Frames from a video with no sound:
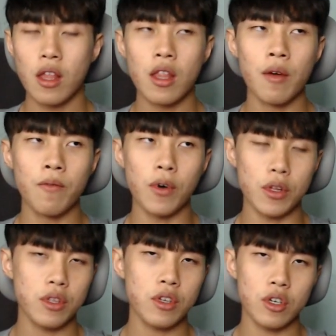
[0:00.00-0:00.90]

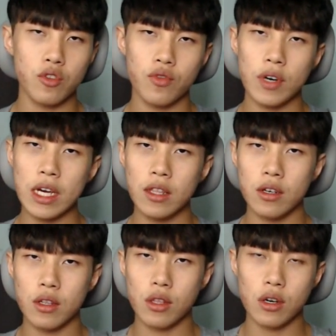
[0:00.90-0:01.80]
personal trainer
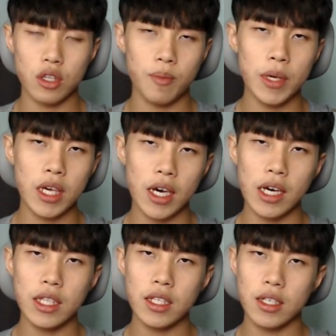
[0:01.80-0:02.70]

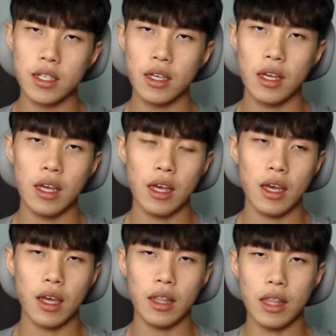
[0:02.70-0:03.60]
certificate,
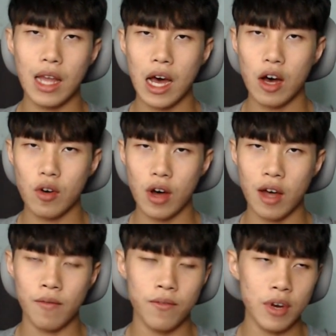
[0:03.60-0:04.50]
and now
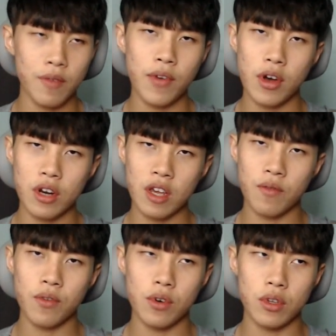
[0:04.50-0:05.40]
I'm preparing
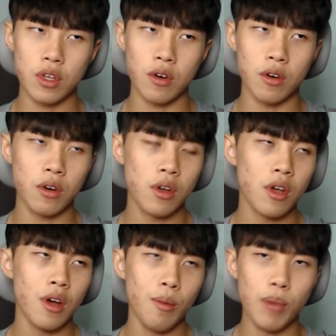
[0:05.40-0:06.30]
for the
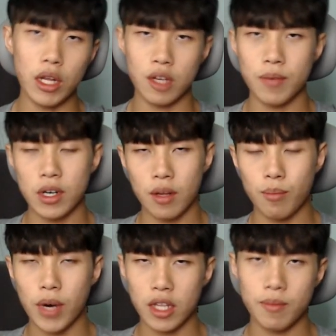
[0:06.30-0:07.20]

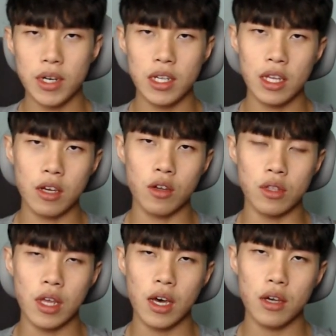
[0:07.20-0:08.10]
bodybuilding
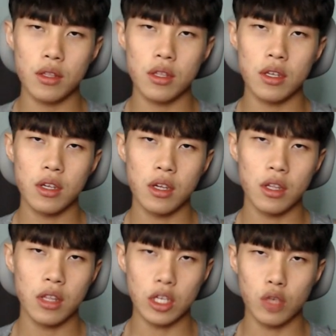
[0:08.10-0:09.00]
contest.
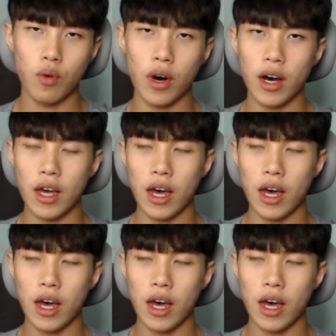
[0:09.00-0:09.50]
That's why